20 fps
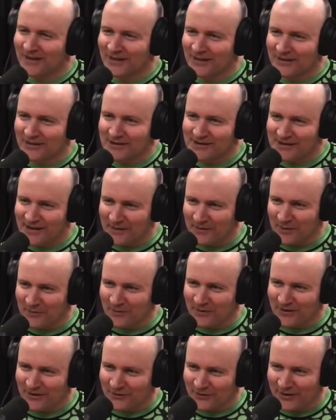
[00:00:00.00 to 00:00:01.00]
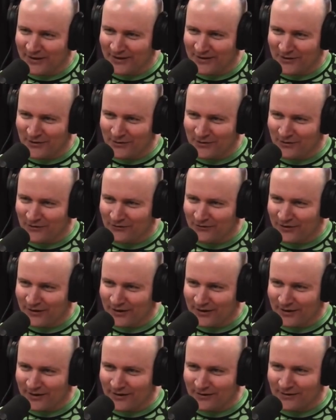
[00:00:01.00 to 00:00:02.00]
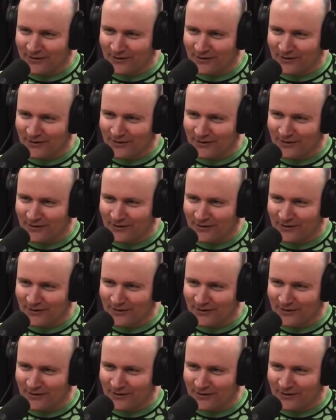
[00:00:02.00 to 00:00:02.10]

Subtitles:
Step number 3, Joe, you're failing.